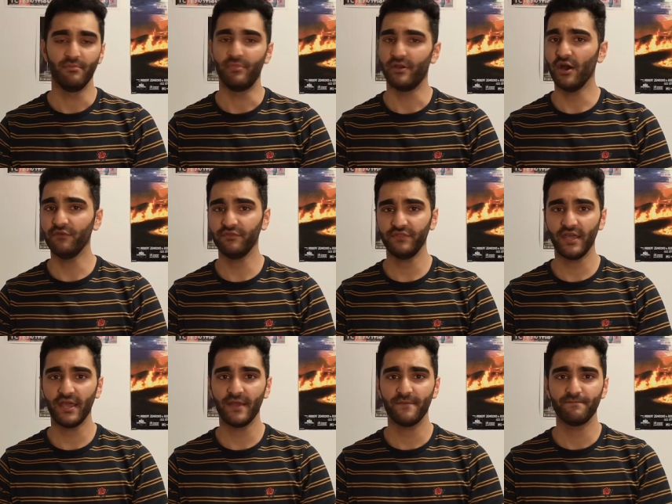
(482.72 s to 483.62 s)
But after
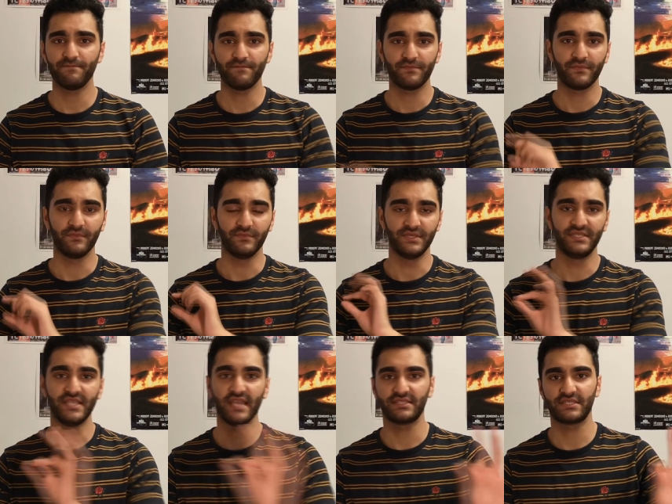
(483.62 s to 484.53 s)
that,
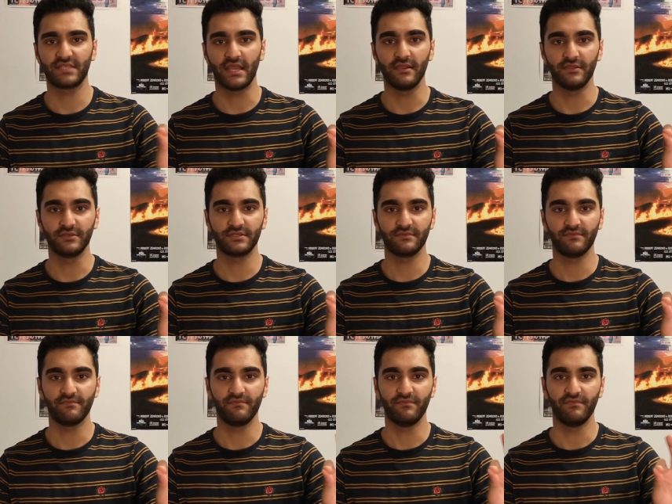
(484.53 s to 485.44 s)
dead silent.
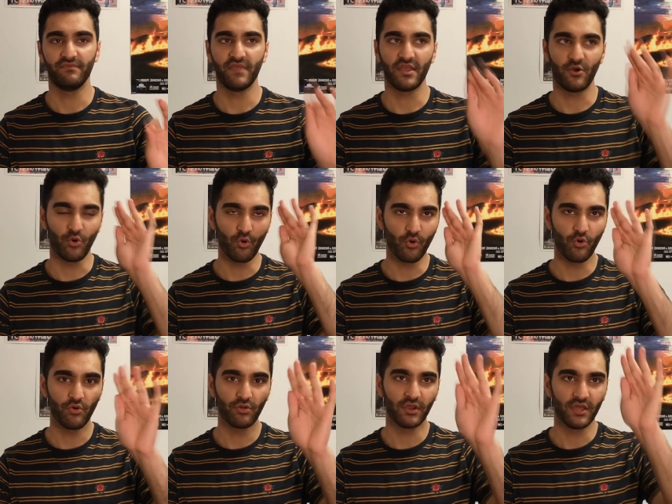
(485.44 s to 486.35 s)
They are
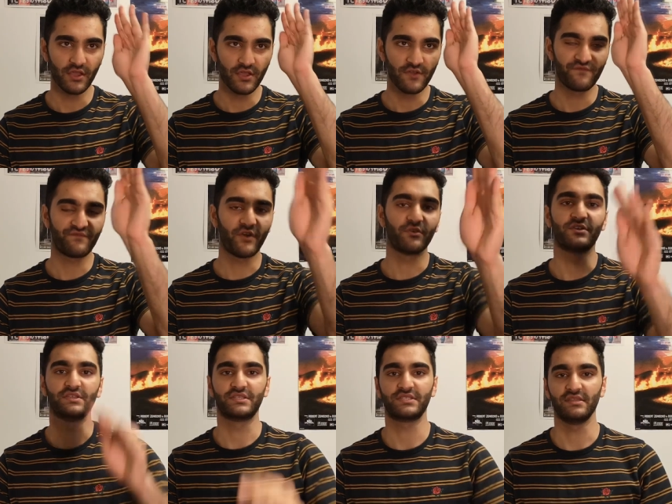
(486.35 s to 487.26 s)
all
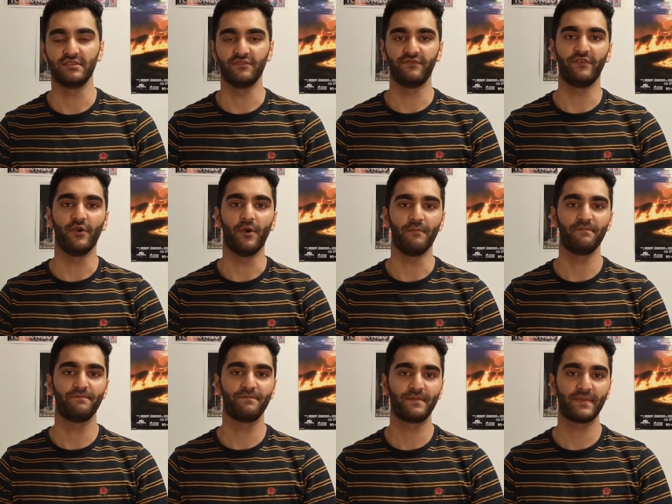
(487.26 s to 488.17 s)
focused in the film.
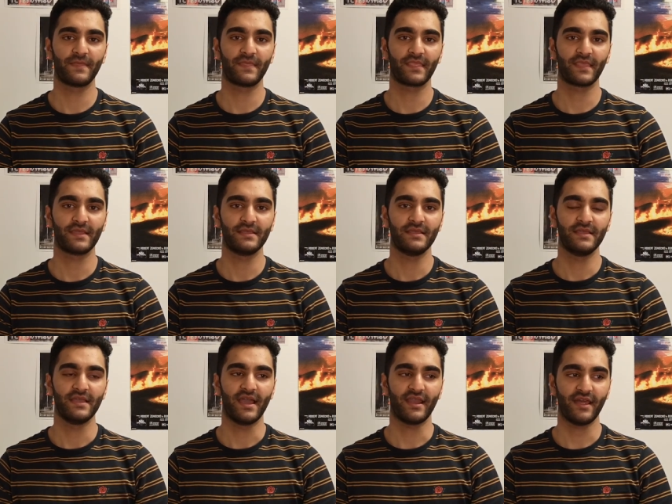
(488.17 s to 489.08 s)

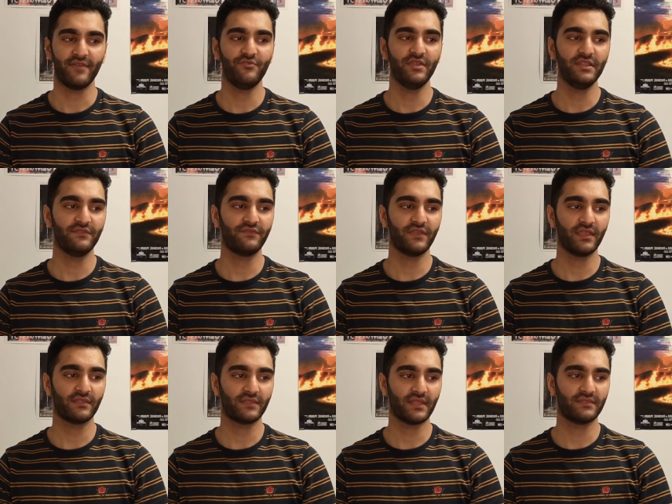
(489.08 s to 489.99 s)
And I really
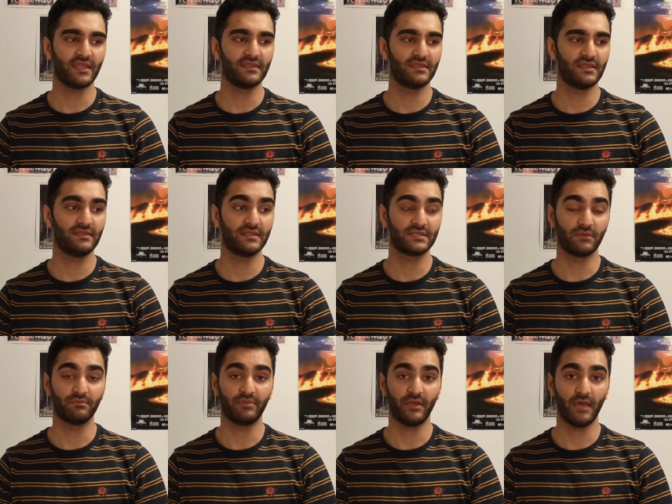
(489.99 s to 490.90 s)
think that they did this
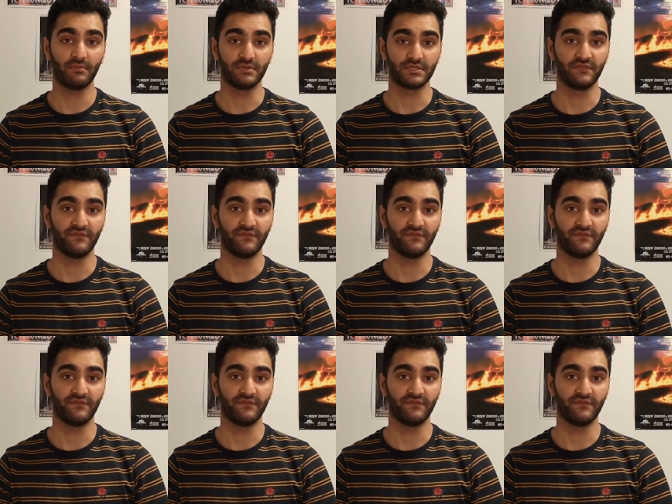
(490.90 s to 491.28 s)
on purpose, the